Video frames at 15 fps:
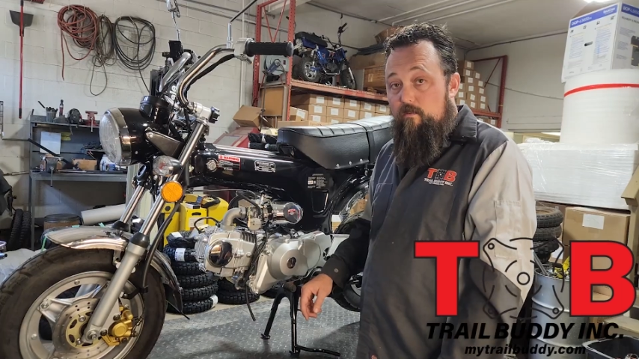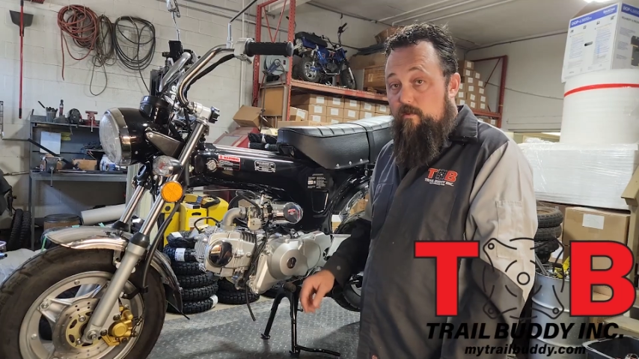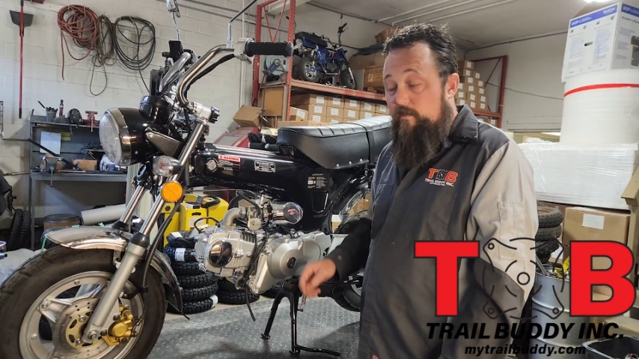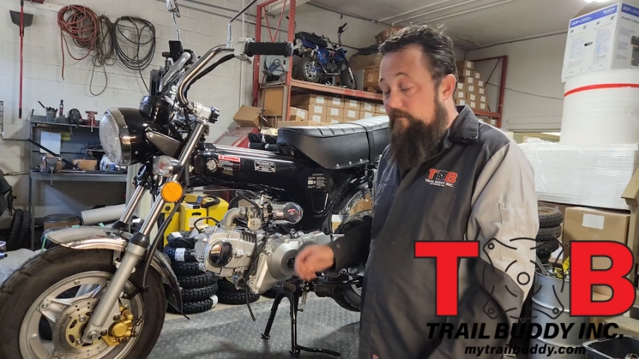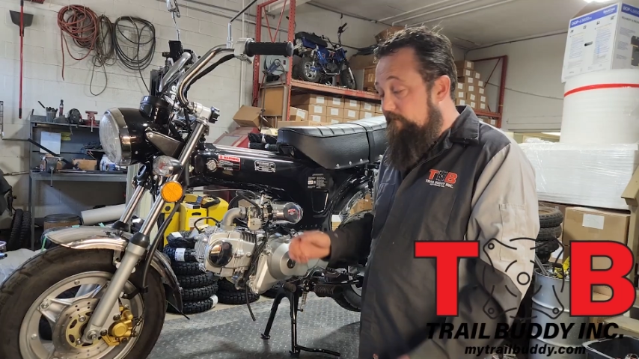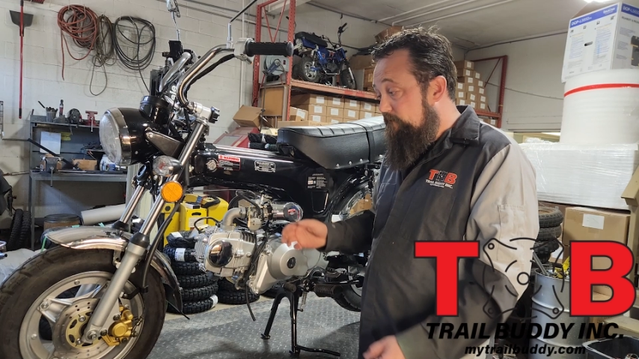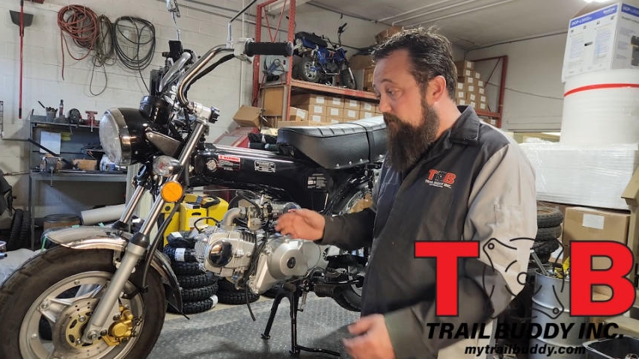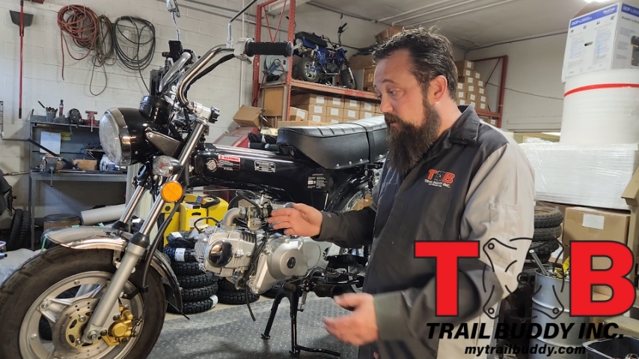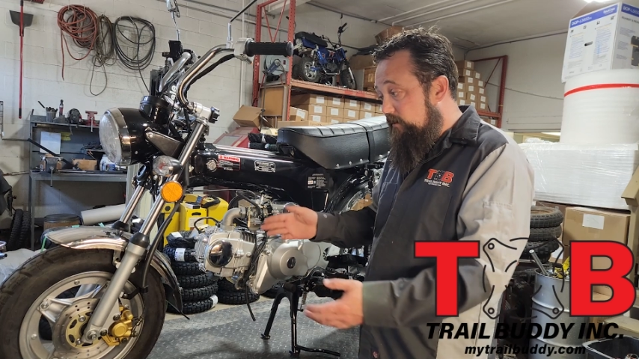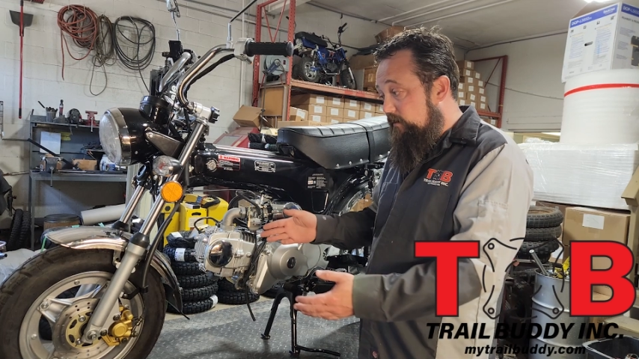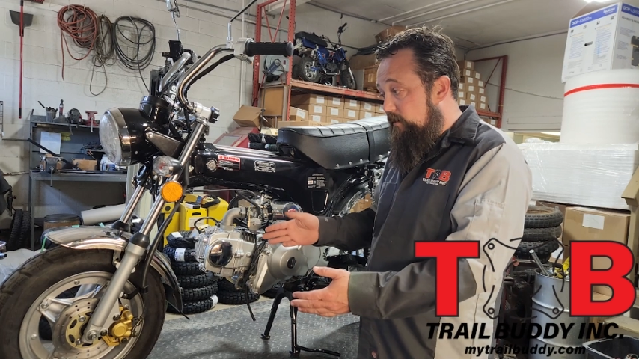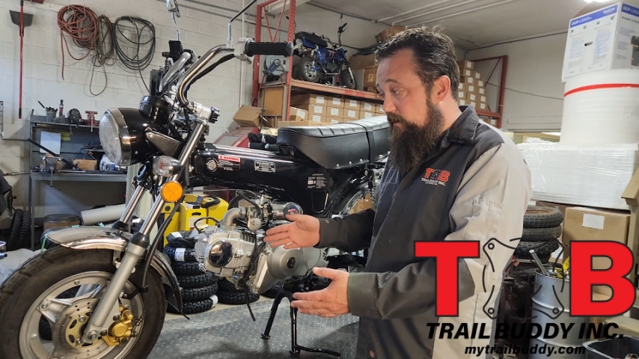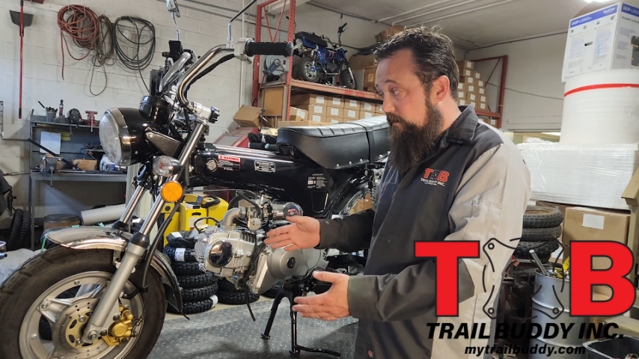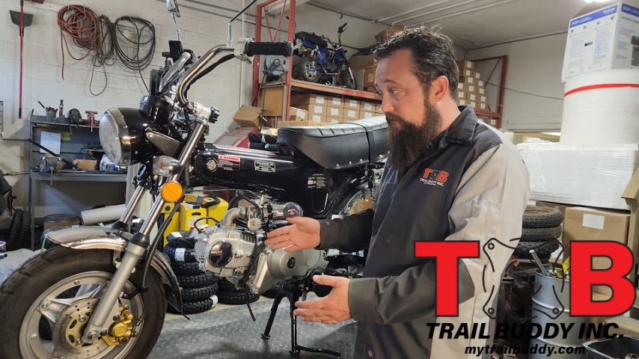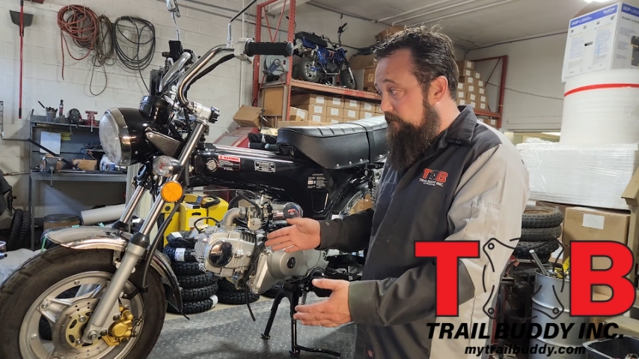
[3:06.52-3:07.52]
So at the
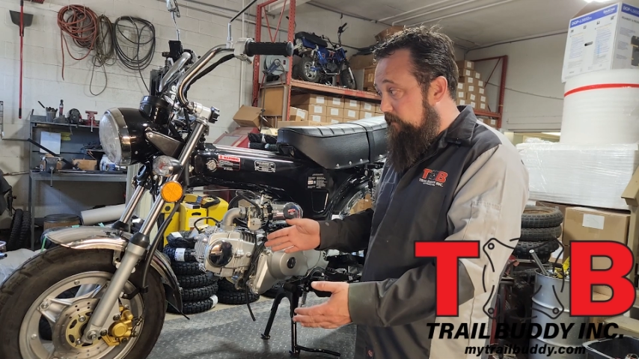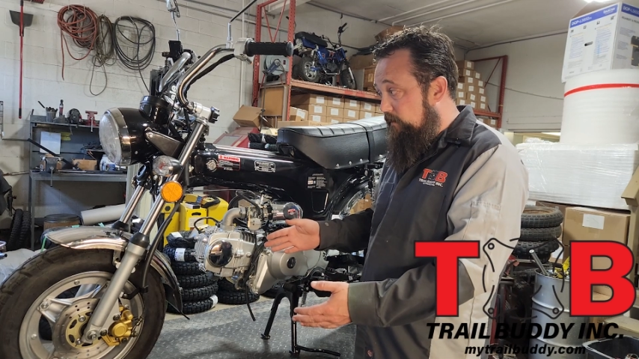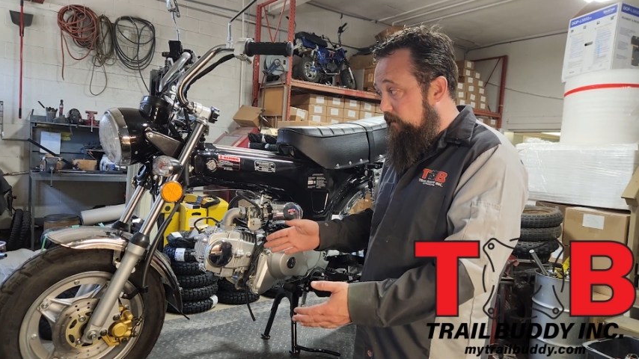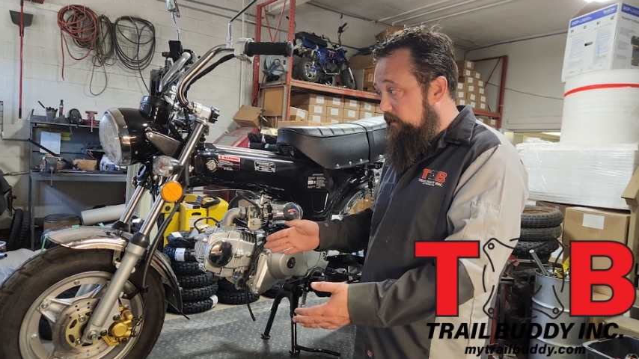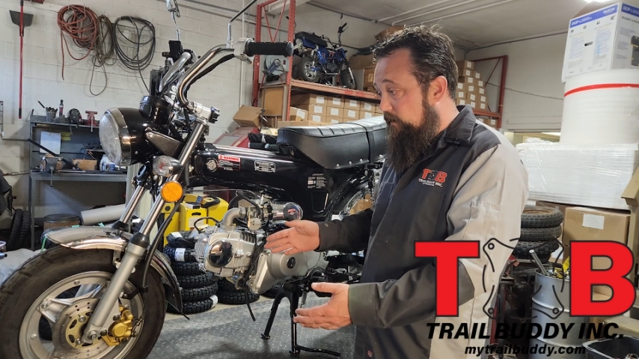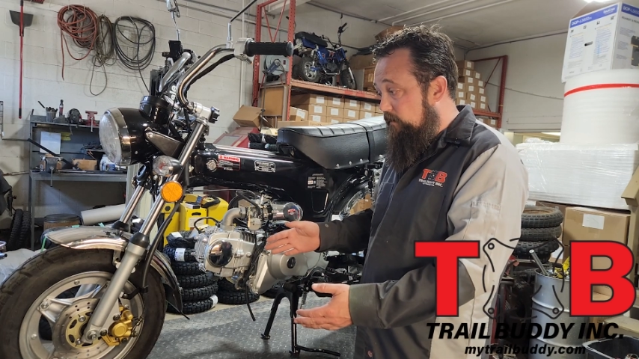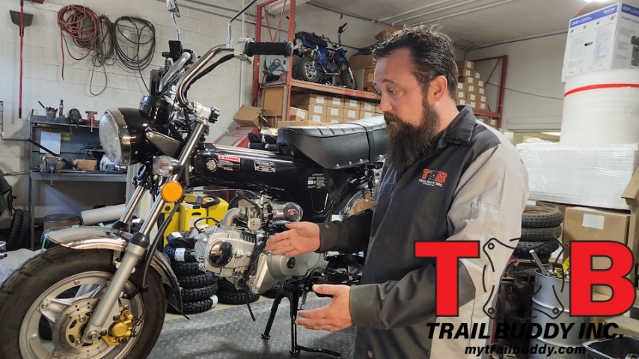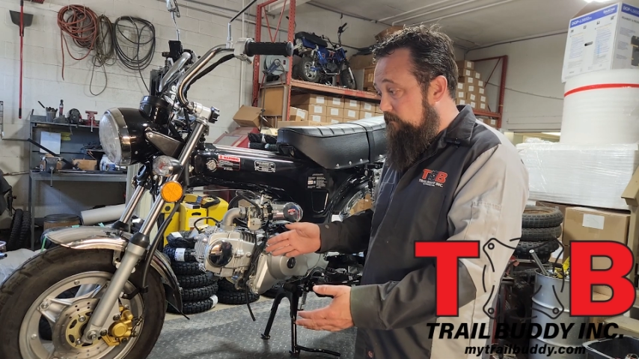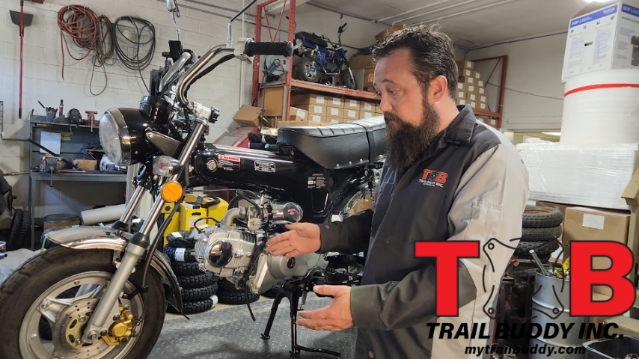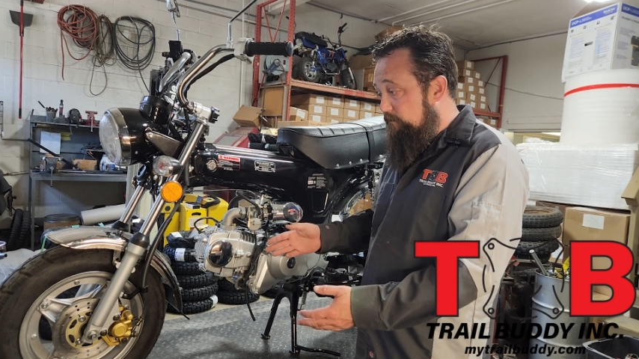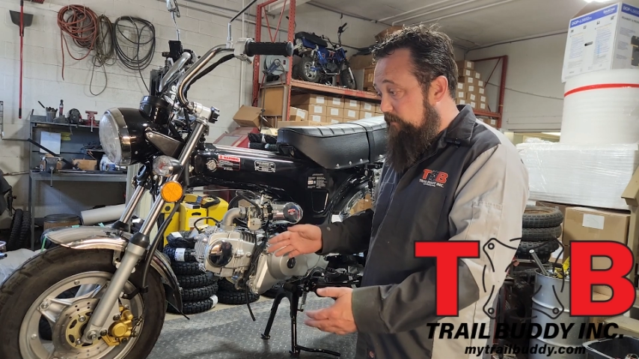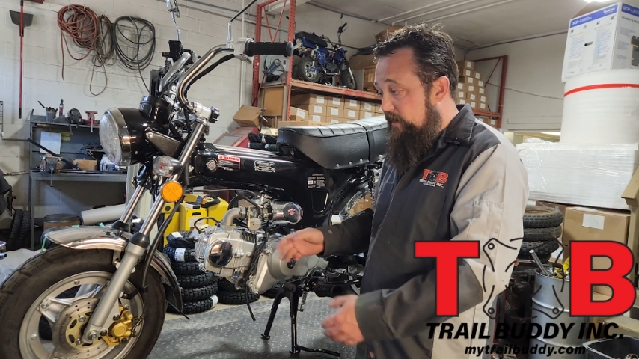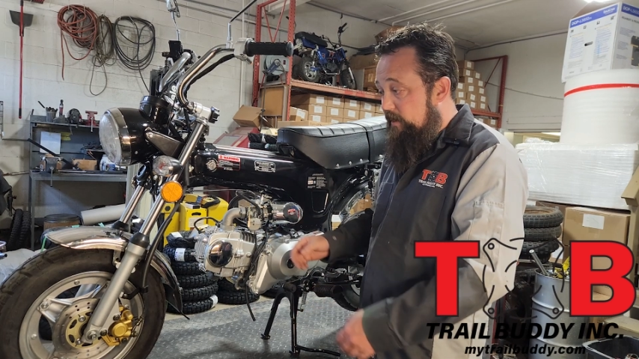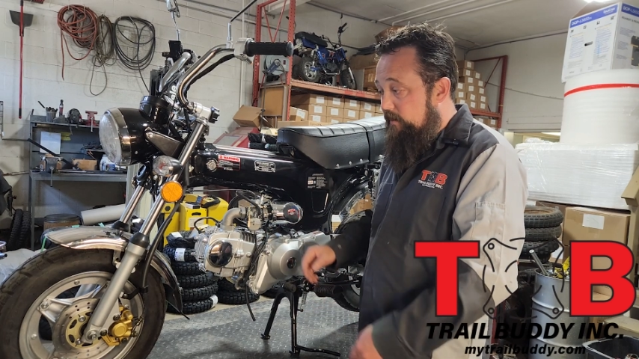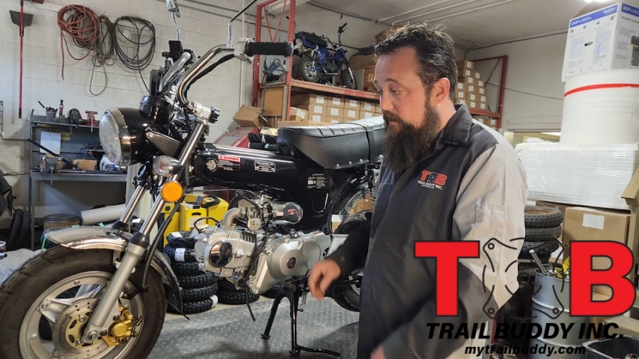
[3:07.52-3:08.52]
front of the
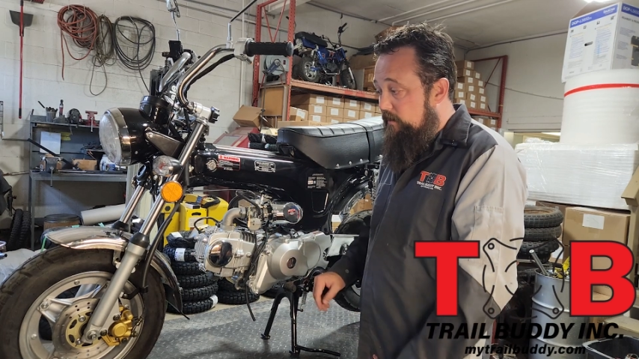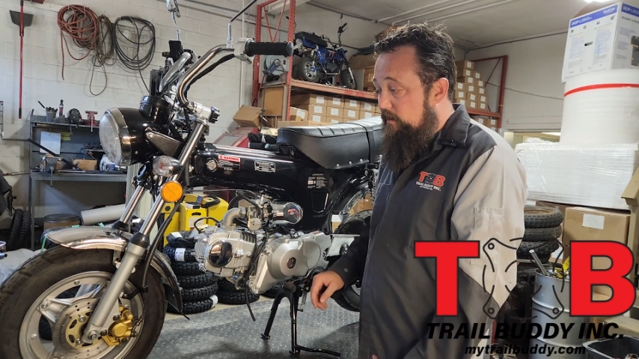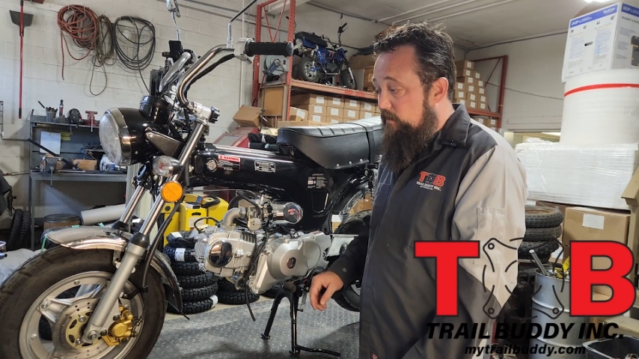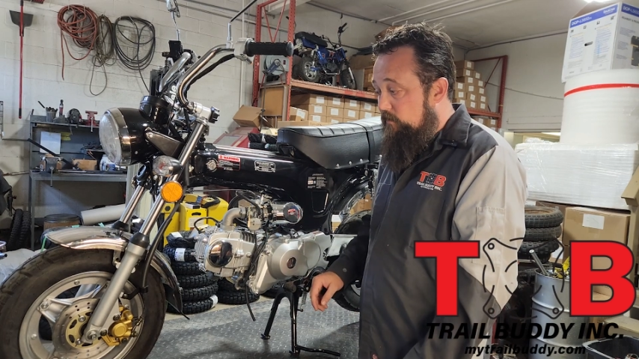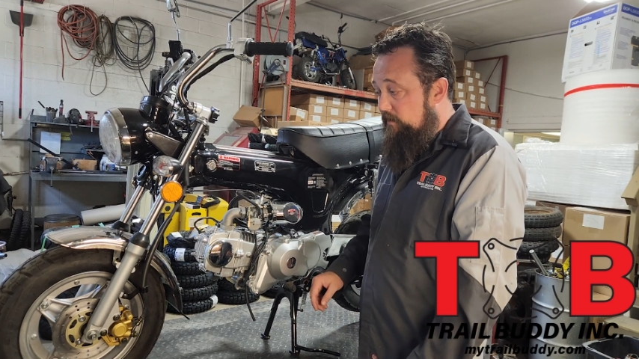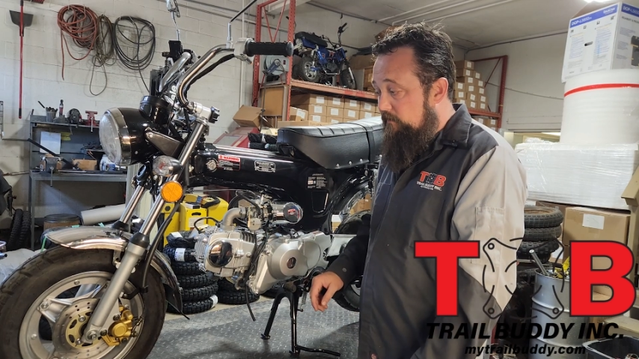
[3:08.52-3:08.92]
bike here,